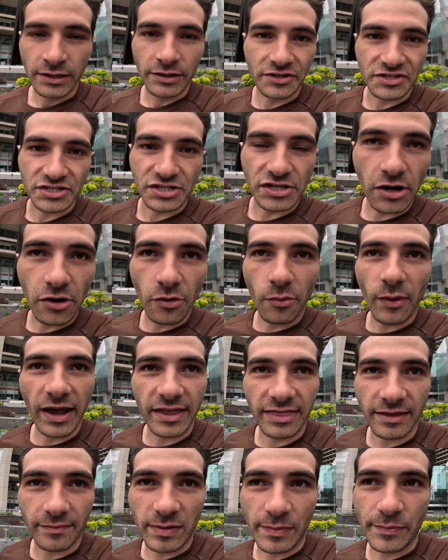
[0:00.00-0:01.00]
There's no
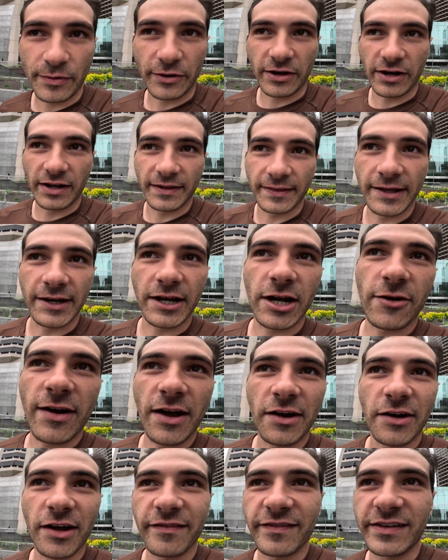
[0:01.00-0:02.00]
way that people are gonna lug
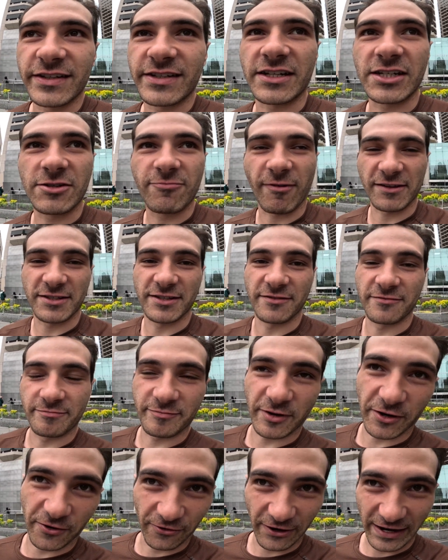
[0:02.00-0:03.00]
around all this expensive,
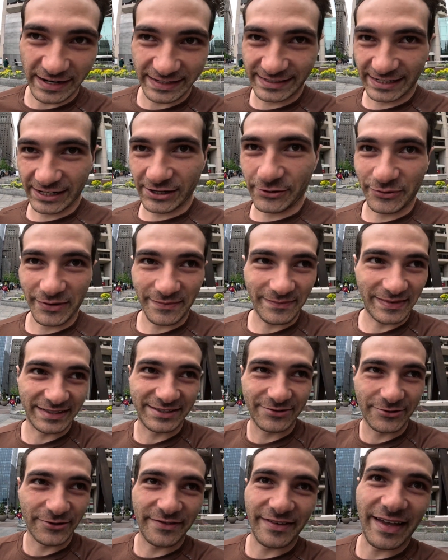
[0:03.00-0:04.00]
crazy
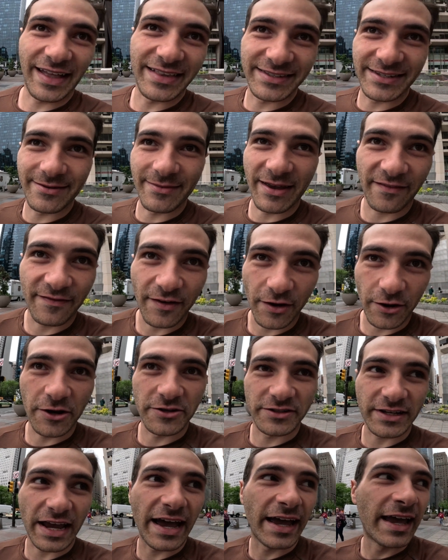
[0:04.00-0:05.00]
equipment to events to make
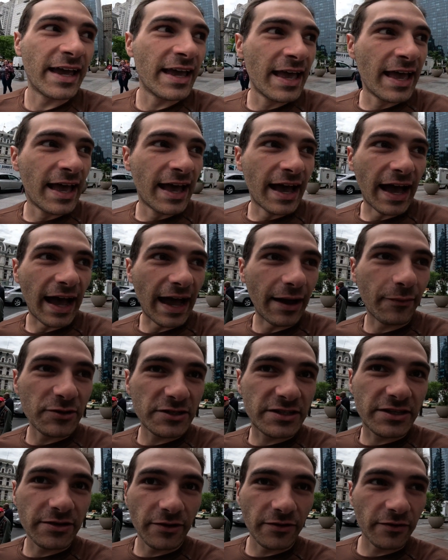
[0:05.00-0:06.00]
photos. I, I
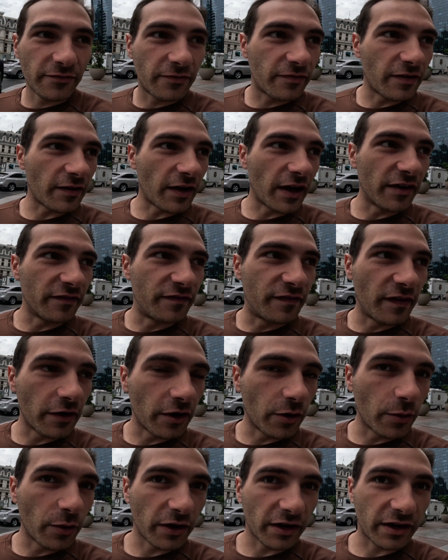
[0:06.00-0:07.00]
was doing uh,
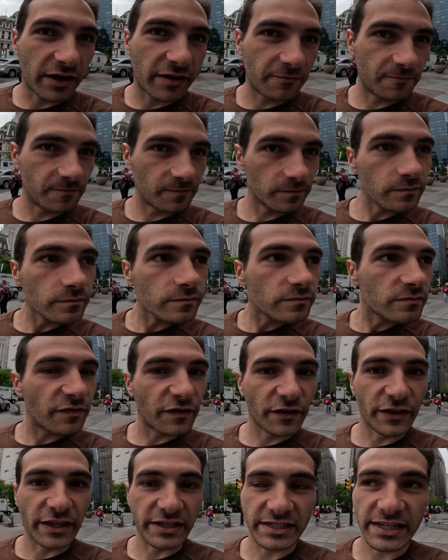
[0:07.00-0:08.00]
photo work
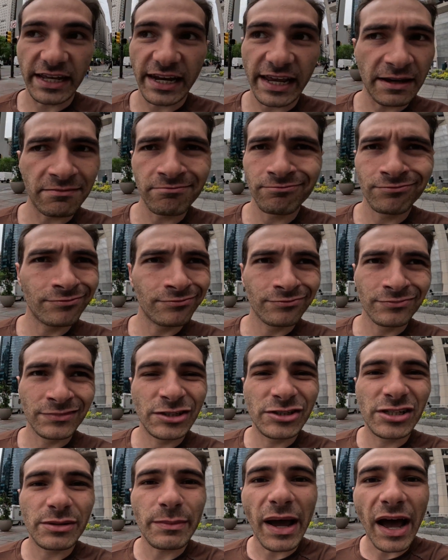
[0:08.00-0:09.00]
for the city
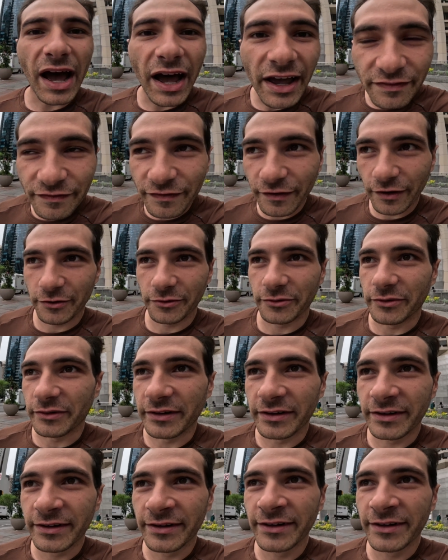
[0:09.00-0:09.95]
using my iPhone.